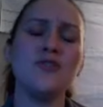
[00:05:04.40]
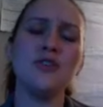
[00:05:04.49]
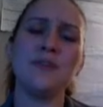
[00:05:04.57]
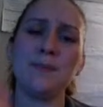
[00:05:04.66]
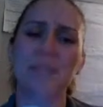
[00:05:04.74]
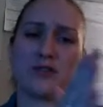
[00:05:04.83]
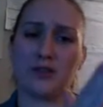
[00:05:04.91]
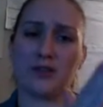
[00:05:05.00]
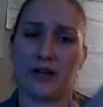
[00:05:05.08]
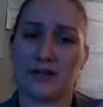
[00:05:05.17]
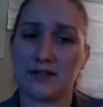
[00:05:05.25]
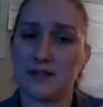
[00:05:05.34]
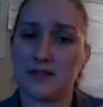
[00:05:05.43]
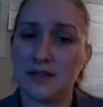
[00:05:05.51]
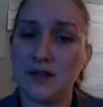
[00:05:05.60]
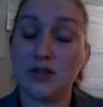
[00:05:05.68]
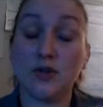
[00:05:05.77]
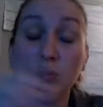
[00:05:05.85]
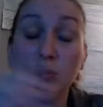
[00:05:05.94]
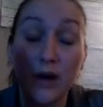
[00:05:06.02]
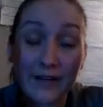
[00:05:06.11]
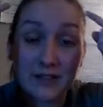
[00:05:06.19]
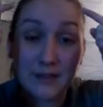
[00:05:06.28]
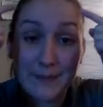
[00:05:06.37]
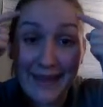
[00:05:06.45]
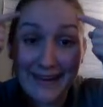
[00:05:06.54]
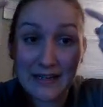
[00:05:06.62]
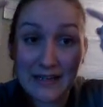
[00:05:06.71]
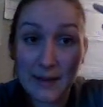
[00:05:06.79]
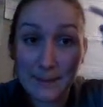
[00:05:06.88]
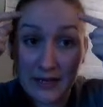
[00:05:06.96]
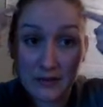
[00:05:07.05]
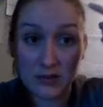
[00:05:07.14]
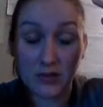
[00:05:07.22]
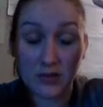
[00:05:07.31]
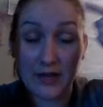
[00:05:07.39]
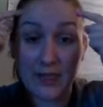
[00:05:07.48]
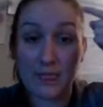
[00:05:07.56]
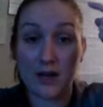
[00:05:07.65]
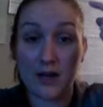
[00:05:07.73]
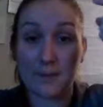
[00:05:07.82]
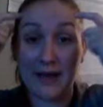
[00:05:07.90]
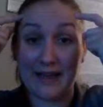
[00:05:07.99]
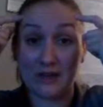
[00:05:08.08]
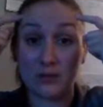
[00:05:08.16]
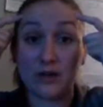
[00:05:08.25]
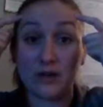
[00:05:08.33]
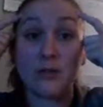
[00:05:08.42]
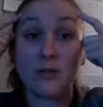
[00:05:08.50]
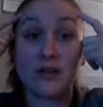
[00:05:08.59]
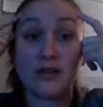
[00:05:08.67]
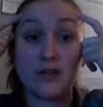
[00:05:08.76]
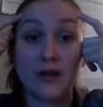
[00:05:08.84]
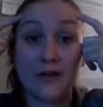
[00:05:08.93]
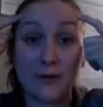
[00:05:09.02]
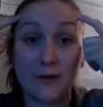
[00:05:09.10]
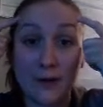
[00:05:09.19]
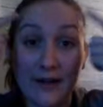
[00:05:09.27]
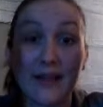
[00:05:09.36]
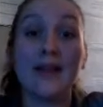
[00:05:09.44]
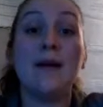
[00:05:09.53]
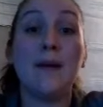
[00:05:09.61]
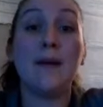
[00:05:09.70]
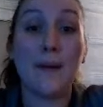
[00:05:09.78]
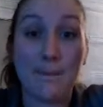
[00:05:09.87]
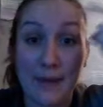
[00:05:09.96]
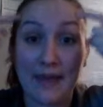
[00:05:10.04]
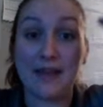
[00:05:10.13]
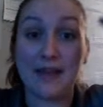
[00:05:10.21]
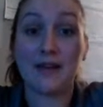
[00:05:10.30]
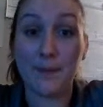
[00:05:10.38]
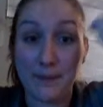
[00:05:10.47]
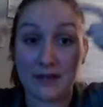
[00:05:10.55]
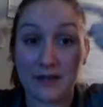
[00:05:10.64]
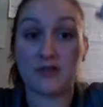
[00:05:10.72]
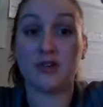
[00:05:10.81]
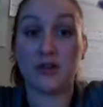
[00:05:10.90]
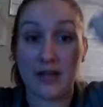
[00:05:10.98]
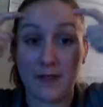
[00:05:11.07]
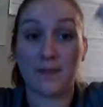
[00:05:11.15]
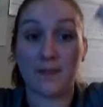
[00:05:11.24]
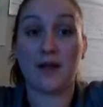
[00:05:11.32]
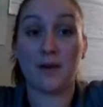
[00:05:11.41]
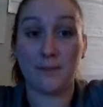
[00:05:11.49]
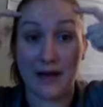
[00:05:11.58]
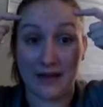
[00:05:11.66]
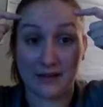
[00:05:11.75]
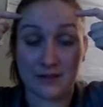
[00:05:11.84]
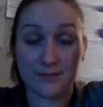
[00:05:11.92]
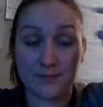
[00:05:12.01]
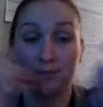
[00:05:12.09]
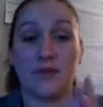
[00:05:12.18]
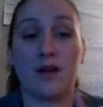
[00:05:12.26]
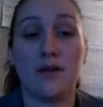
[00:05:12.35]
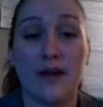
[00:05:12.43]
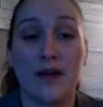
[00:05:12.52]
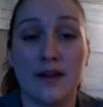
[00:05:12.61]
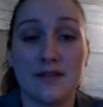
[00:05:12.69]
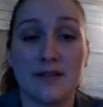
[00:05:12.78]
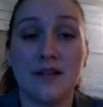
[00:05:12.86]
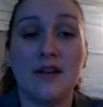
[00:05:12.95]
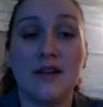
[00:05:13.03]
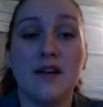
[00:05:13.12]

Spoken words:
Just picture it. You're wanting to paint a picture in their mind. What do you want to do, everybody? Paint a picture in their mind. All right.